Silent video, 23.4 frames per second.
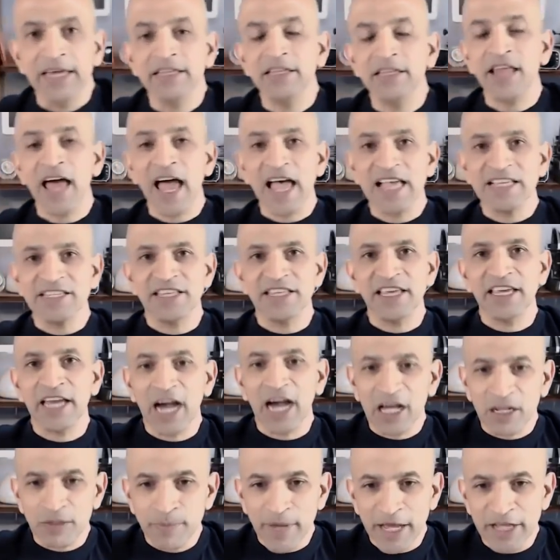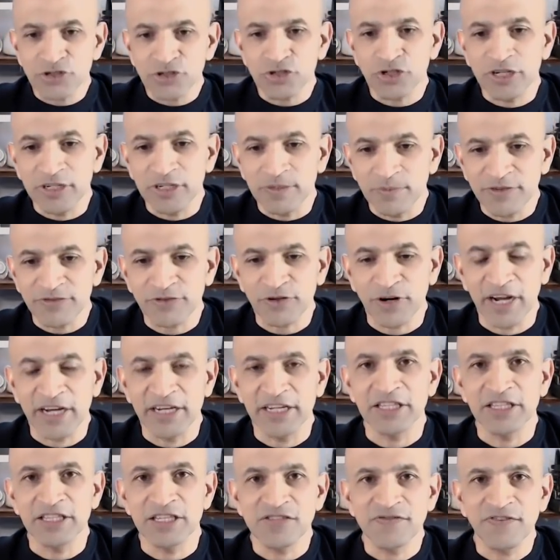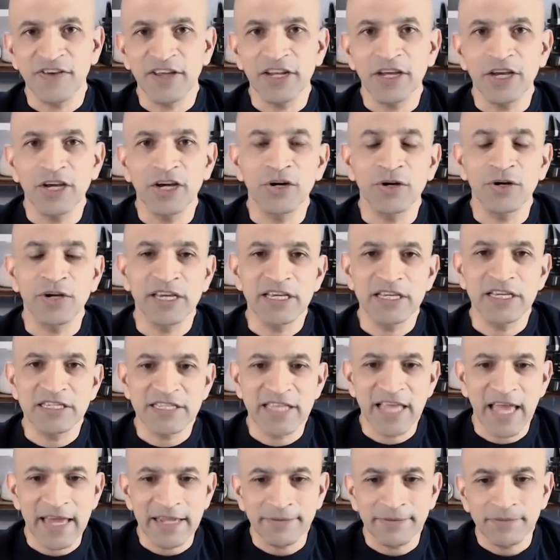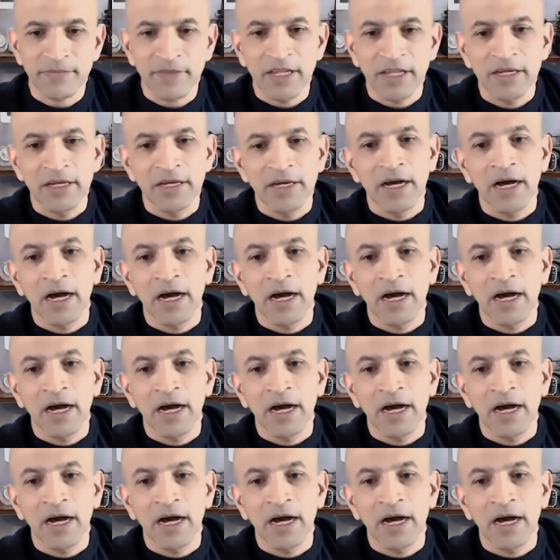And the last thing I'll mention before ending this video is that